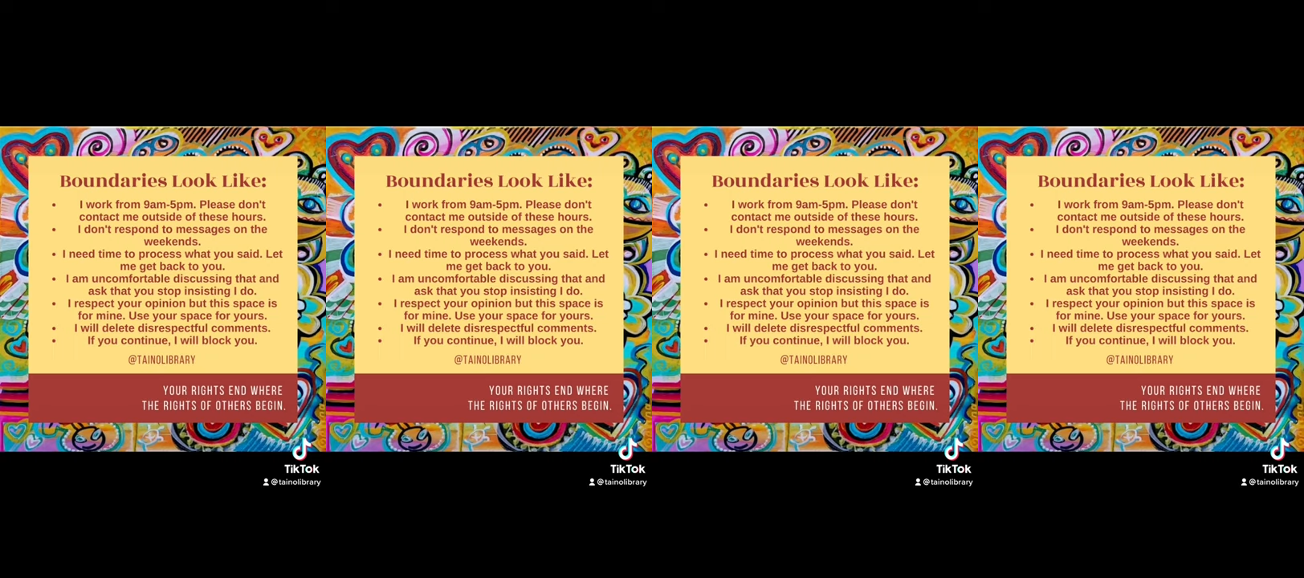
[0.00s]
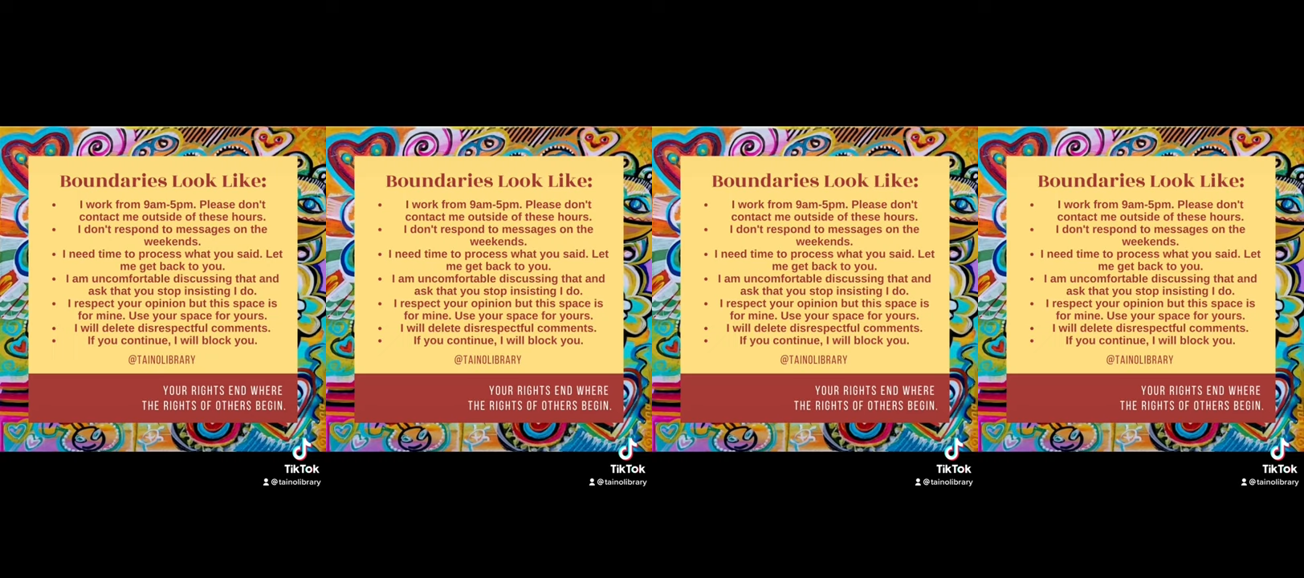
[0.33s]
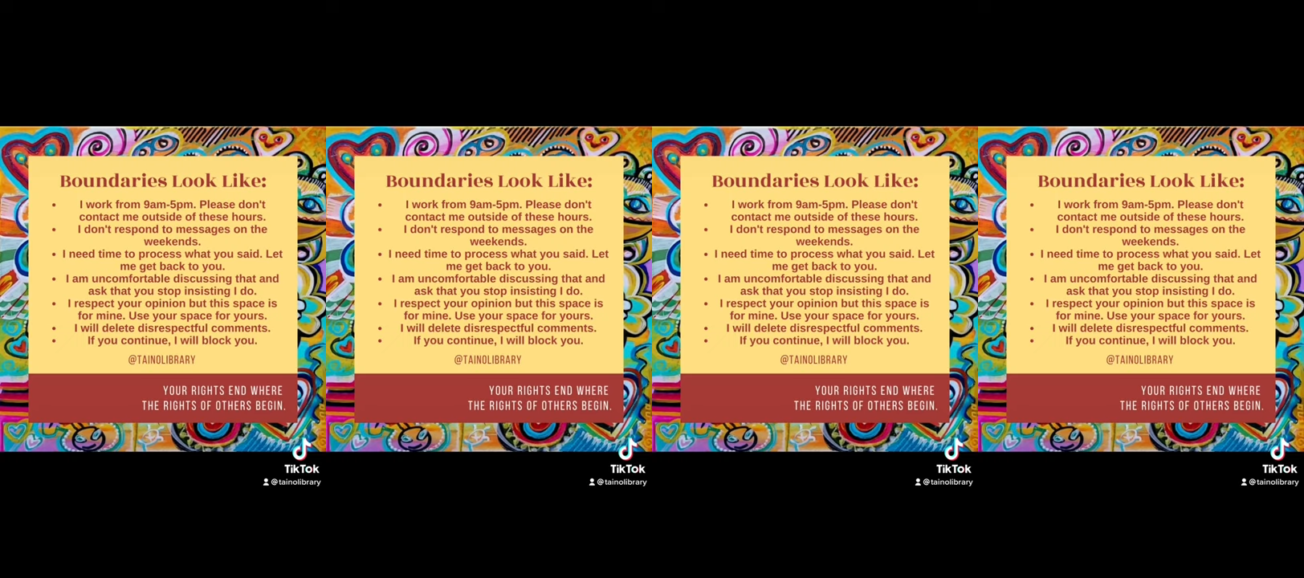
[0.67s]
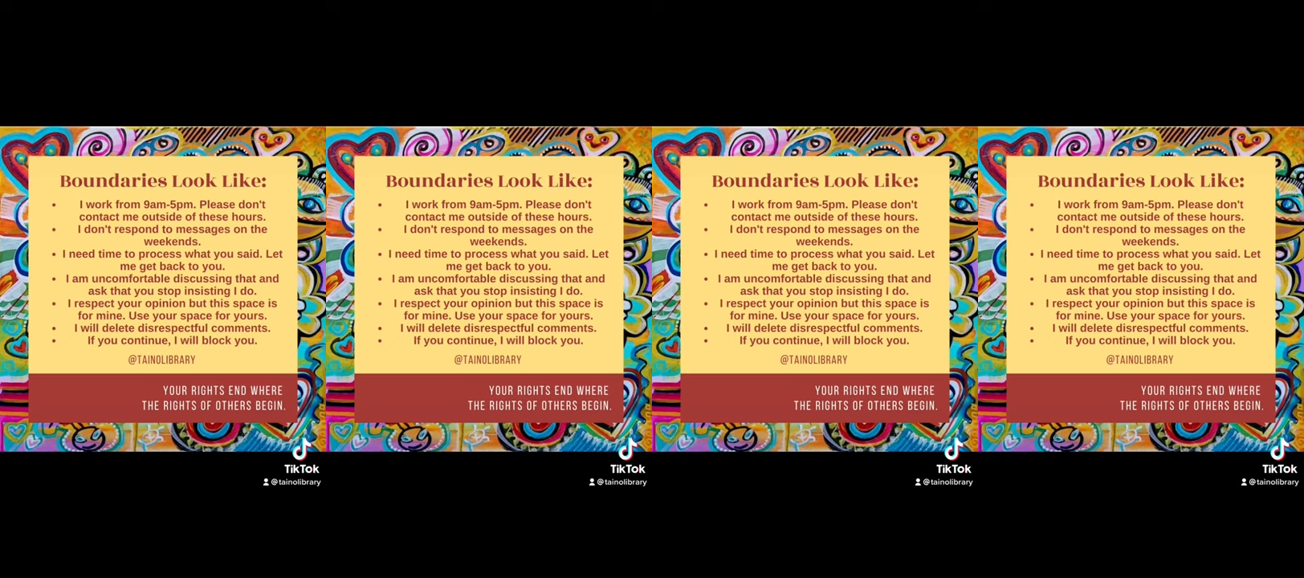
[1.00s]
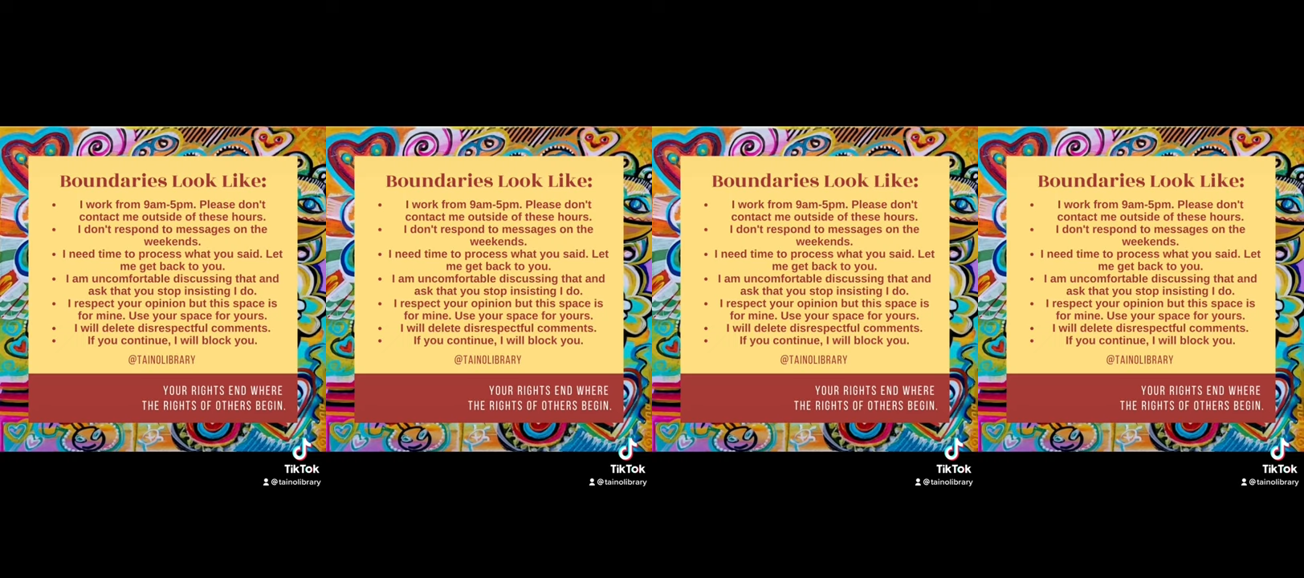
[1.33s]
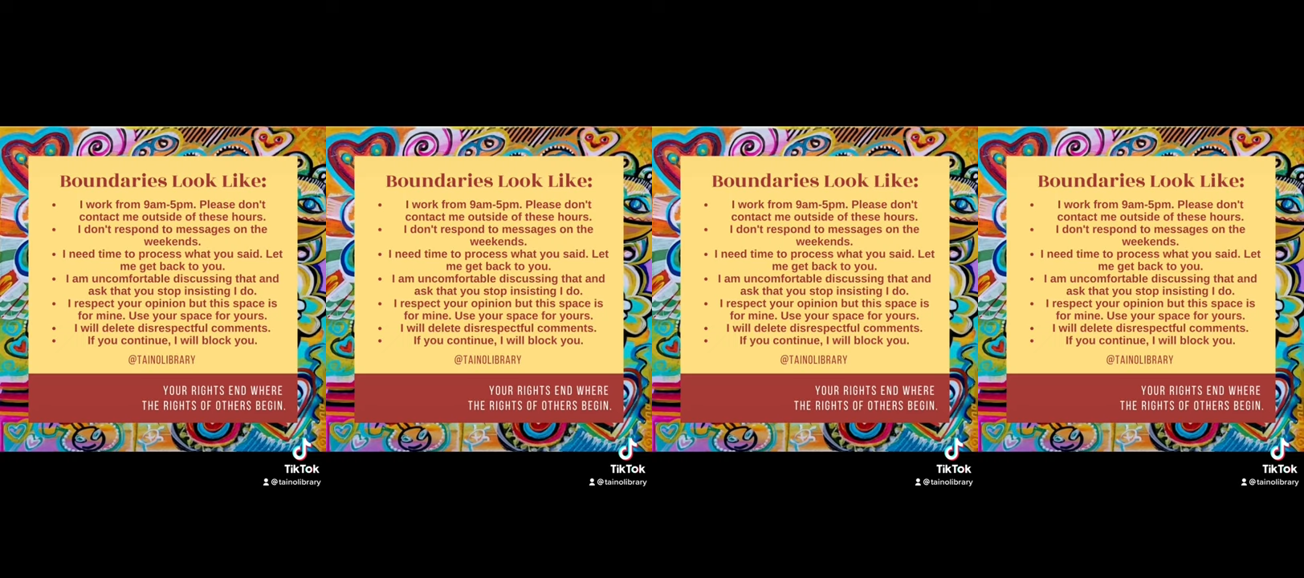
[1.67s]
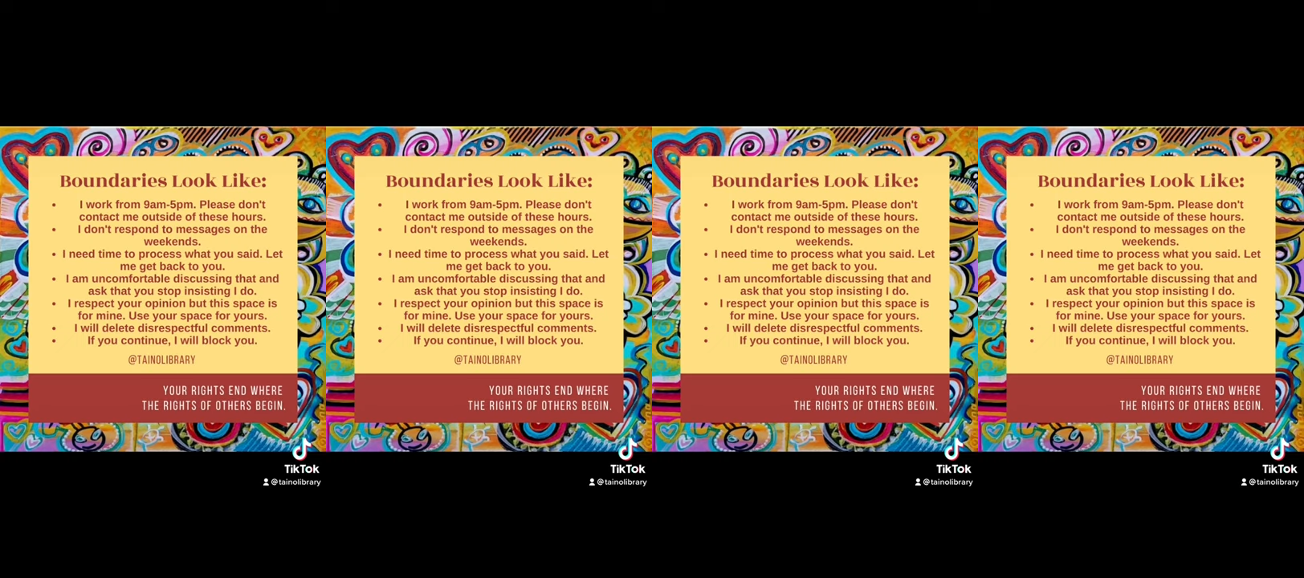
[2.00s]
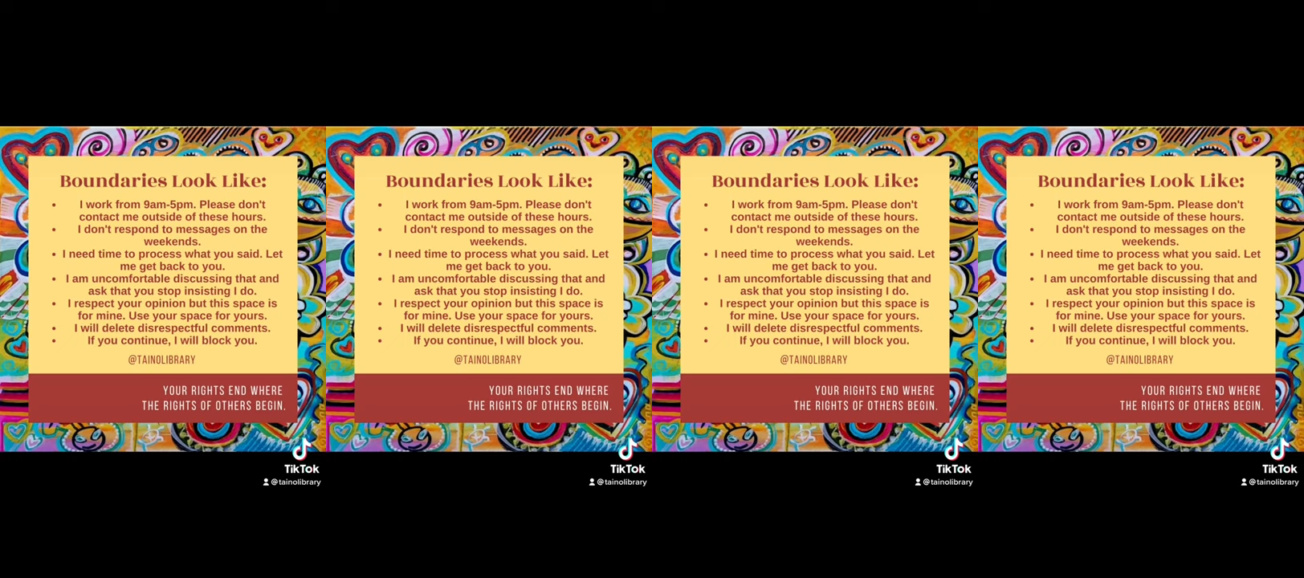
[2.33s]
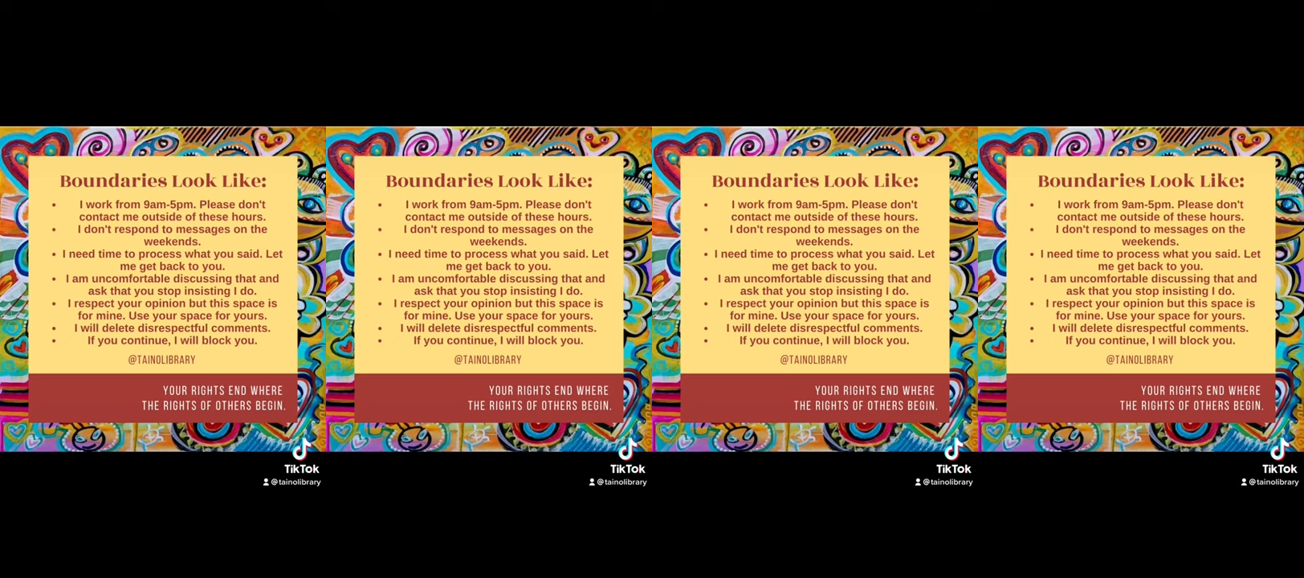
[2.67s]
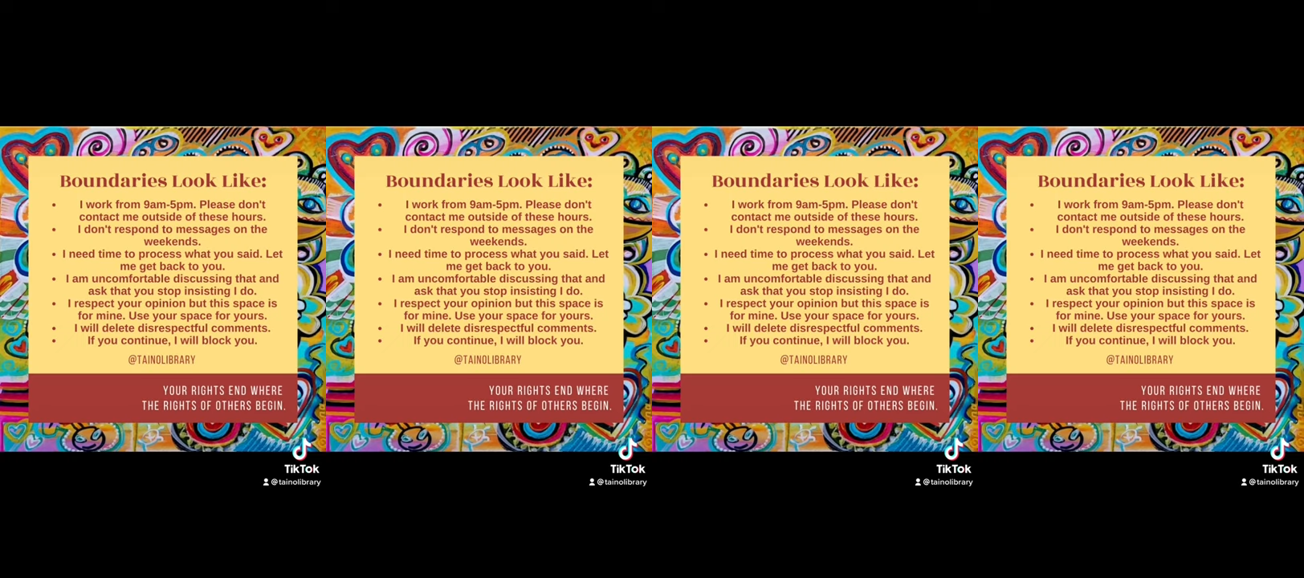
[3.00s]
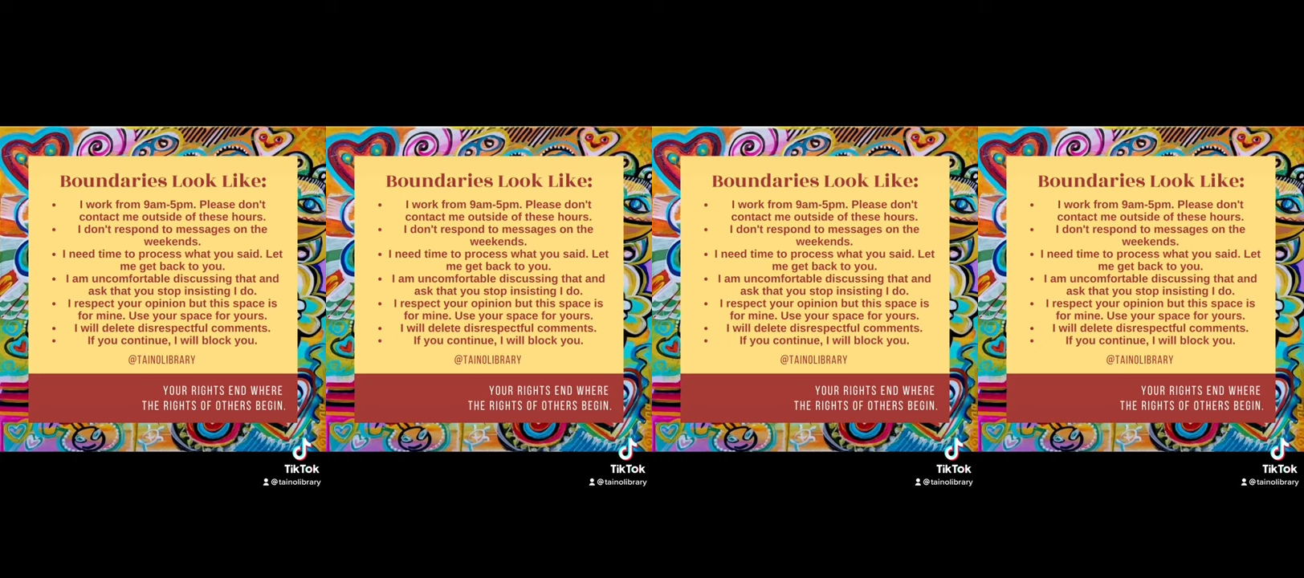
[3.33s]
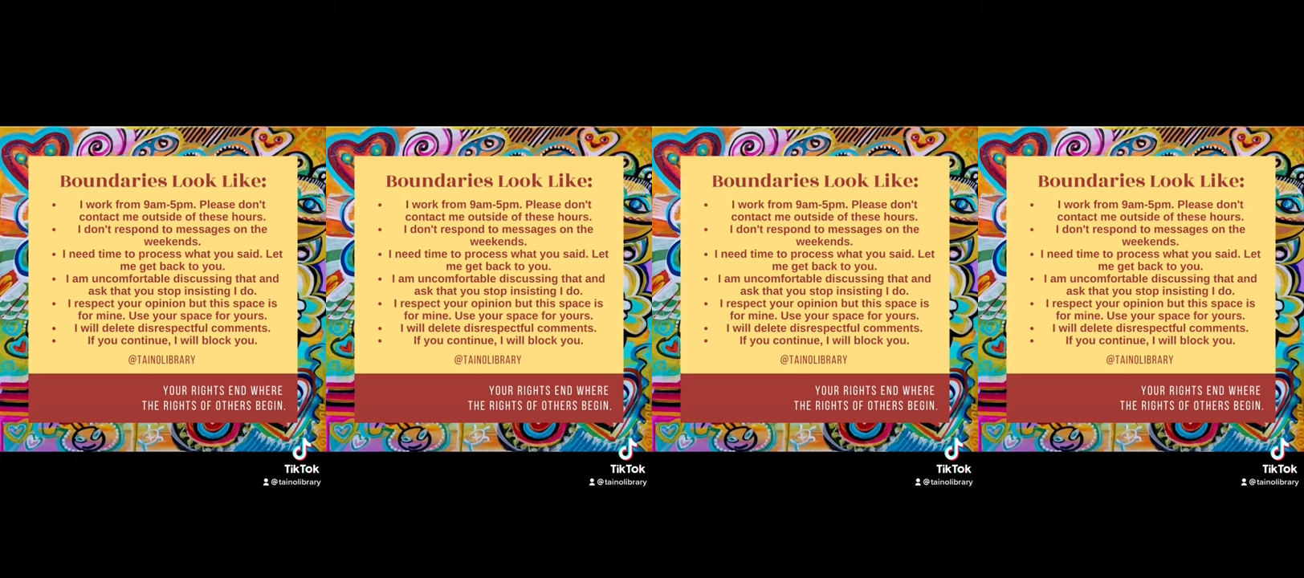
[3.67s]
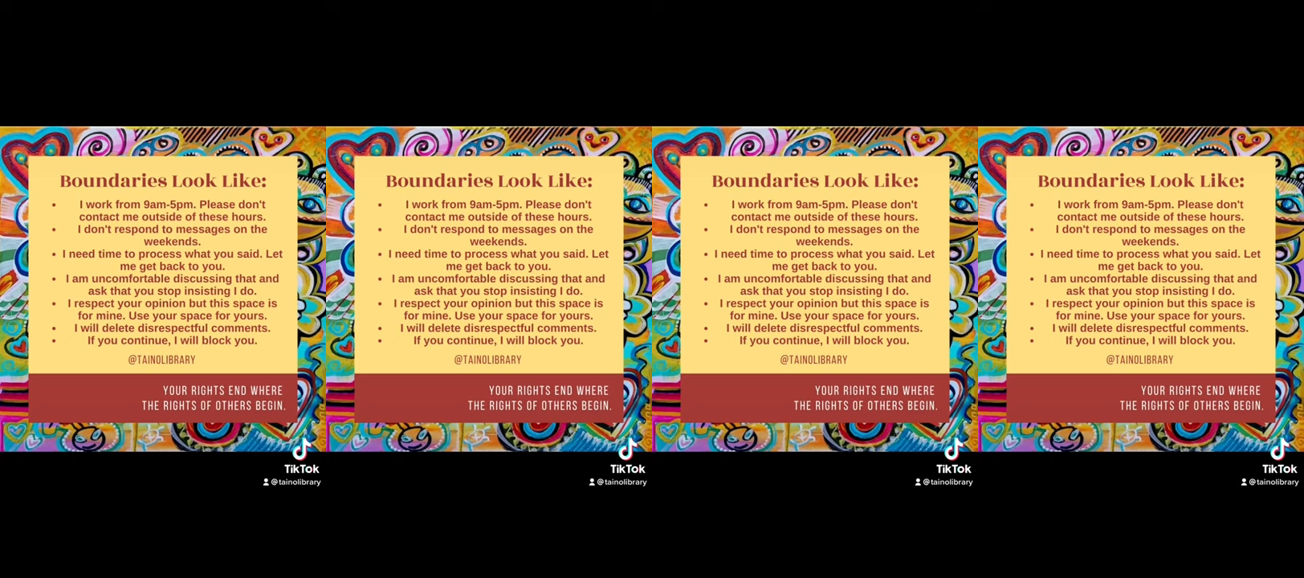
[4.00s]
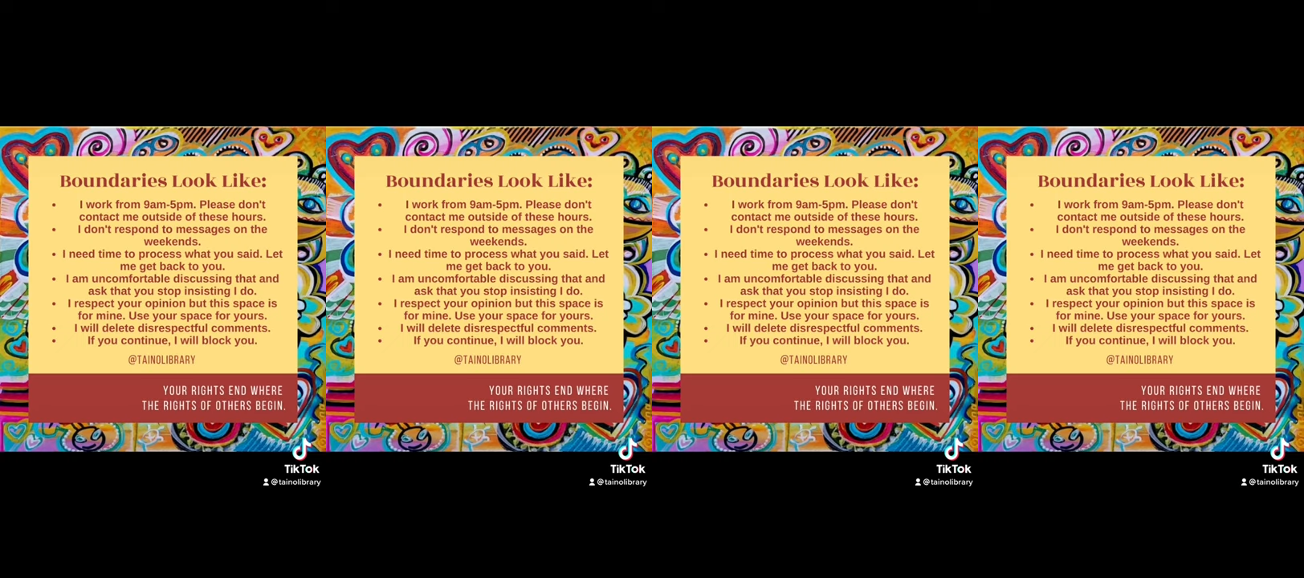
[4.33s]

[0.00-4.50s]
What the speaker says: No face is visible, so there are no lips to read.